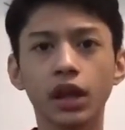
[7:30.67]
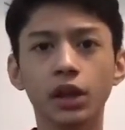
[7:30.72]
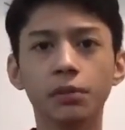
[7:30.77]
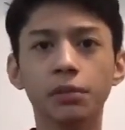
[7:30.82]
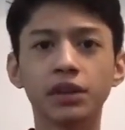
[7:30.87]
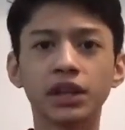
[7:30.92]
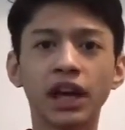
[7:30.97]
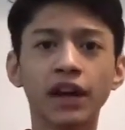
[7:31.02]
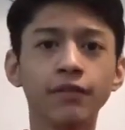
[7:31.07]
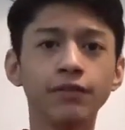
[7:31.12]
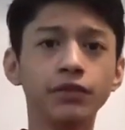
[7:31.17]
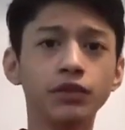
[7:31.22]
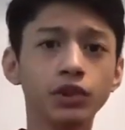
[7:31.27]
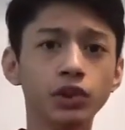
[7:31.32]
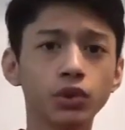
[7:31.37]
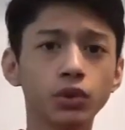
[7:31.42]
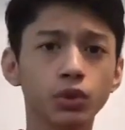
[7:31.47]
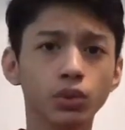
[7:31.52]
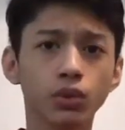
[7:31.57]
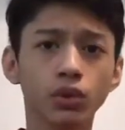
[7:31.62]
But have
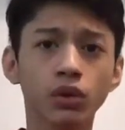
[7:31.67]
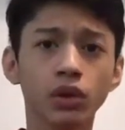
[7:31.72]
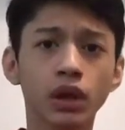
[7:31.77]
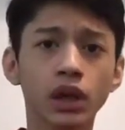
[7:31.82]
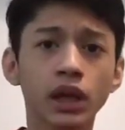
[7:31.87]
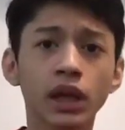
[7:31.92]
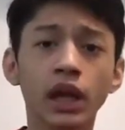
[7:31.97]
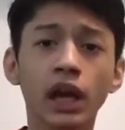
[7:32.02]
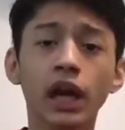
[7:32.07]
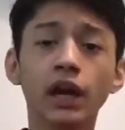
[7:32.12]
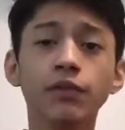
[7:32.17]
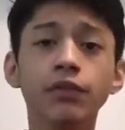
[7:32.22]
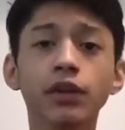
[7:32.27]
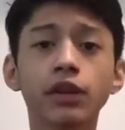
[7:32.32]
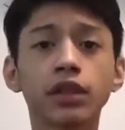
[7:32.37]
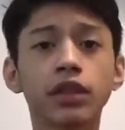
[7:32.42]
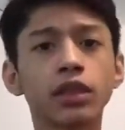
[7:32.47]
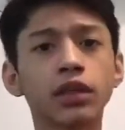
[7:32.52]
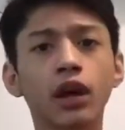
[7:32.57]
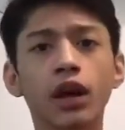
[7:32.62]
you ever
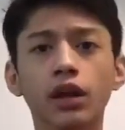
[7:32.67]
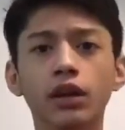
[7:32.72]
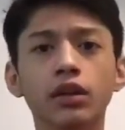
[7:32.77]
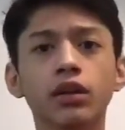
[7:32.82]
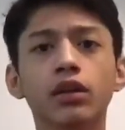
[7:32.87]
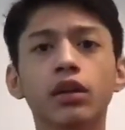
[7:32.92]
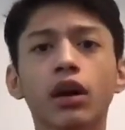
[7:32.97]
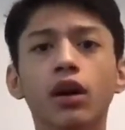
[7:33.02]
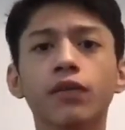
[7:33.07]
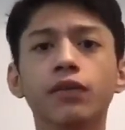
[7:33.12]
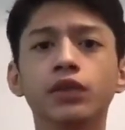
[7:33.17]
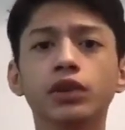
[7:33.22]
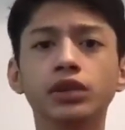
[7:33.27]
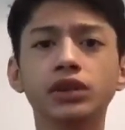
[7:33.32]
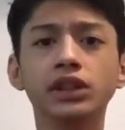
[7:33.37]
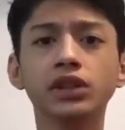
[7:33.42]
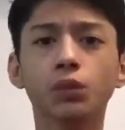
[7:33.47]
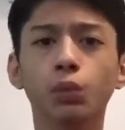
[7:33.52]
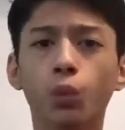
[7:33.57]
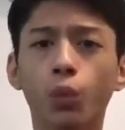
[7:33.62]
thought of
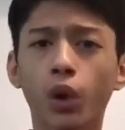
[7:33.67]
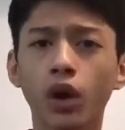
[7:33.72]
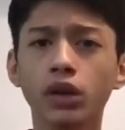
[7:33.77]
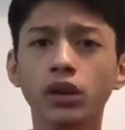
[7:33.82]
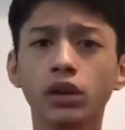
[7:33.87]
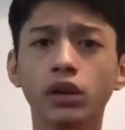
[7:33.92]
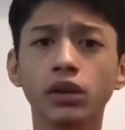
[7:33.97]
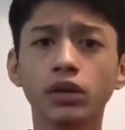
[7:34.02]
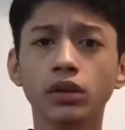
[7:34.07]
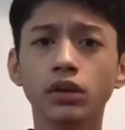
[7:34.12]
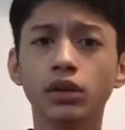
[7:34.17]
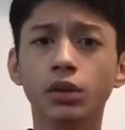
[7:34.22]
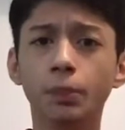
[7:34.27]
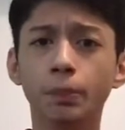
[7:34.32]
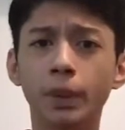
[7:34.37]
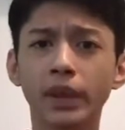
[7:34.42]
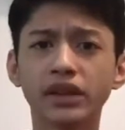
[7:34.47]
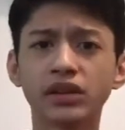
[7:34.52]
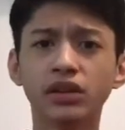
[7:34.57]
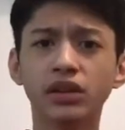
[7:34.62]
using one to
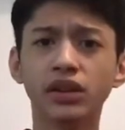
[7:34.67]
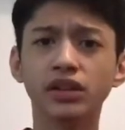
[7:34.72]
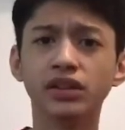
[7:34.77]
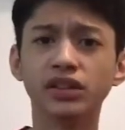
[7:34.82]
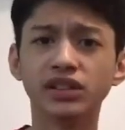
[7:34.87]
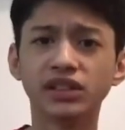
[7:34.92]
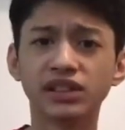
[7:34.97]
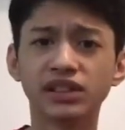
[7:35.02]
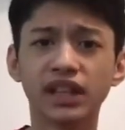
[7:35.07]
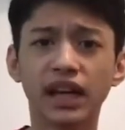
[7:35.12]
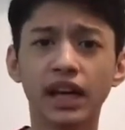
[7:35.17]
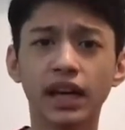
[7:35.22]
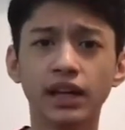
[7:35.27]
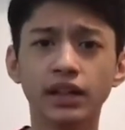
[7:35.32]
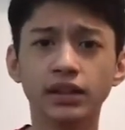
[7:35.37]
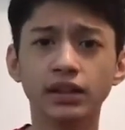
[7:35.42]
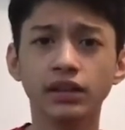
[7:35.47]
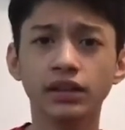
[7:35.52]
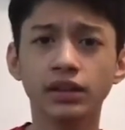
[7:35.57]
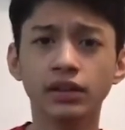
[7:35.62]
better
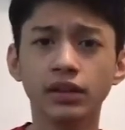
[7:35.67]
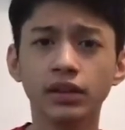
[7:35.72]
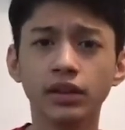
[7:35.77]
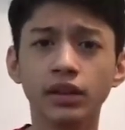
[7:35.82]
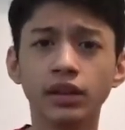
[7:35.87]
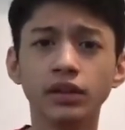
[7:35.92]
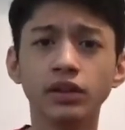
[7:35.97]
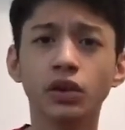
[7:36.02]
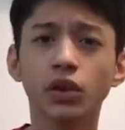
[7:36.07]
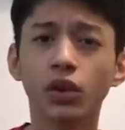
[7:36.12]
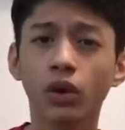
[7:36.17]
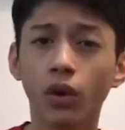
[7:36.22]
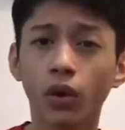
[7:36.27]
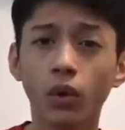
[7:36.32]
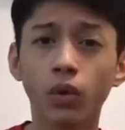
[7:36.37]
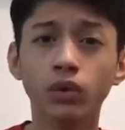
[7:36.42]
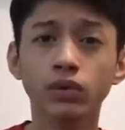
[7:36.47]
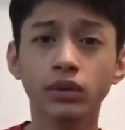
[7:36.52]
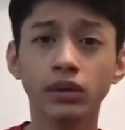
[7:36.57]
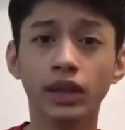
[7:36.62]
understand your
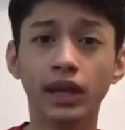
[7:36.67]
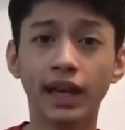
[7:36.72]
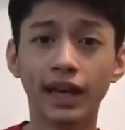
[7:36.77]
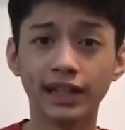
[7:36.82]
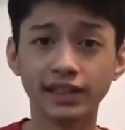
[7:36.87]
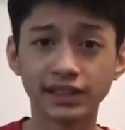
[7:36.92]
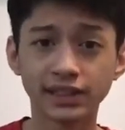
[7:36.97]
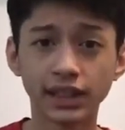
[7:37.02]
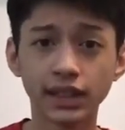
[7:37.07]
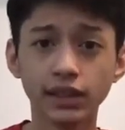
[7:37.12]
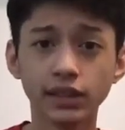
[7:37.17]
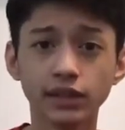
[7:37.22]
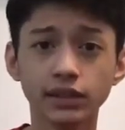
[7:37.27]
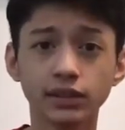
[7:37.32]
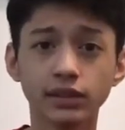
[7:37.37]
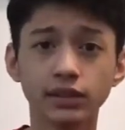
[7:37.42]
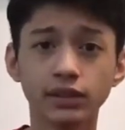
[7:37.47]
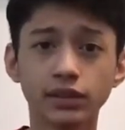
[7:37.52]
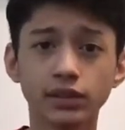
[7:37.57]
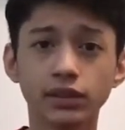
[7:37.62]
own essay?
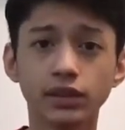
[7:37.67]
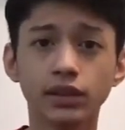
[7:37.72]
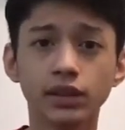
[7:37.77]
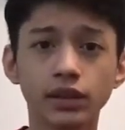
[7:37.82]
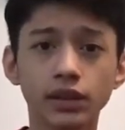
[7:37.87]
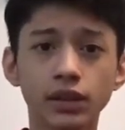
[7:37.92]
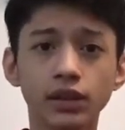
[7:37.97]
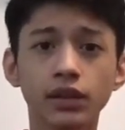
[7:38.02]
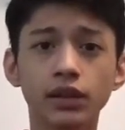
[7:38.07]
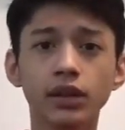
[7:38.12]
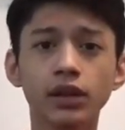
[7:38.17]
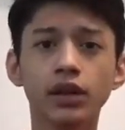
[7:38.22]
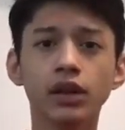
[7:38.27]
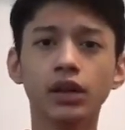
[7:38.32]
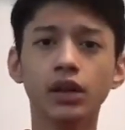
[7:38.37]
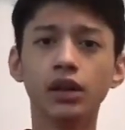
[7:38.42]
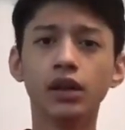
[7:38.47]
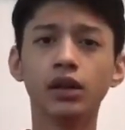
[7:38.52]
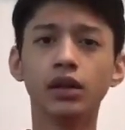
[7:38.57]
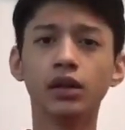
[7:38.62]

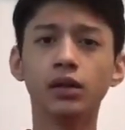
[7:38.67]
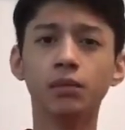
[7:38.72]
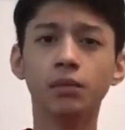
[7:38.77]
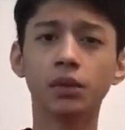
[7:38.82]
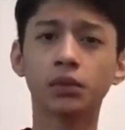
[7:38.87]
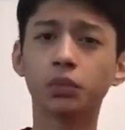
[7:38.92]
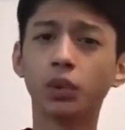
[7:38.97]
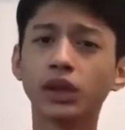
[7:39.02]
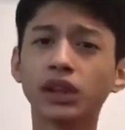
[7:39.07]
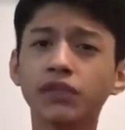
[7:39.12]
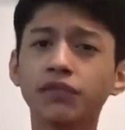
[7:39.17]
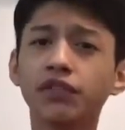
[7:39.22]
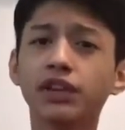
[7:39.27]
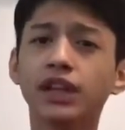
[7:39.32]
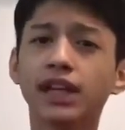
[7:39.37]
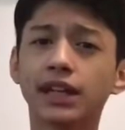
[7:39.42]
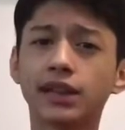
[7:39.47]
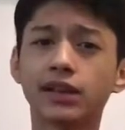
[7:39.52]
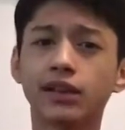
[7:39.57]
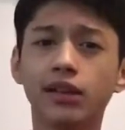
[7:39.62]
But what if you
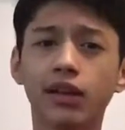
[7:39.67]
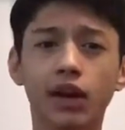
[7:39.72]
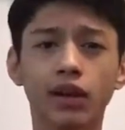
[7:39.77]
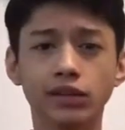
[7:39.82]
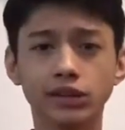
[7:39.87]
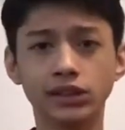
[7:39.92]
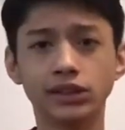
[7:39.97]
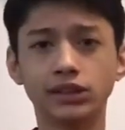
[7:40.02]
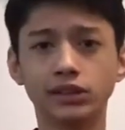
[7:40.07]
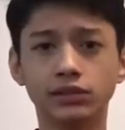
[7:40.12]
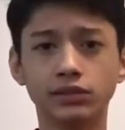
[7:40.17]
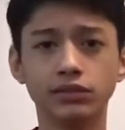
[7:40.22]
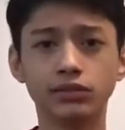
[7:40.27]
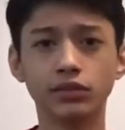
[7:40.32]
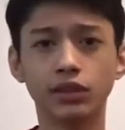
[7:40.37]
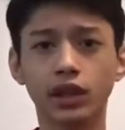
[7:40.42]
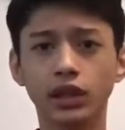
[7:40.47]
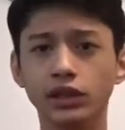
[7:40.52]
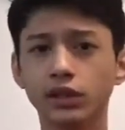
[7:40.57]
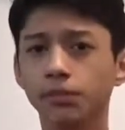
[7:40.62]
get lost
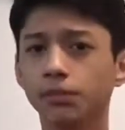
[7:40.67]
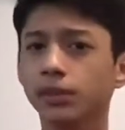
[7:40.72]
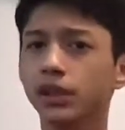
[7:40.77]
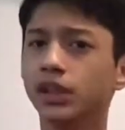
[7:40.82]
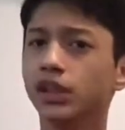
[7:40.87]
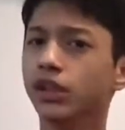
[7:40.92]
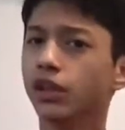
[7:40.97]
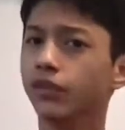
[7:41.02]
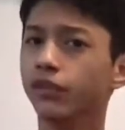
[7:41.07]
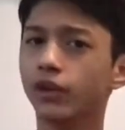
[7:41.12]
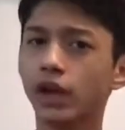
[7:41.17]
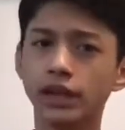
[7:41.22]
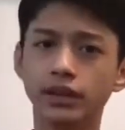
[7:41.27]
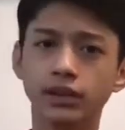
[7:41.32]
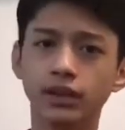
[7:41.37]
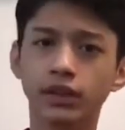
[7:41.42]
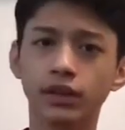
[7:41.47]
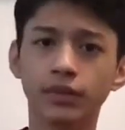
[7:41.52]
in the middle of writing?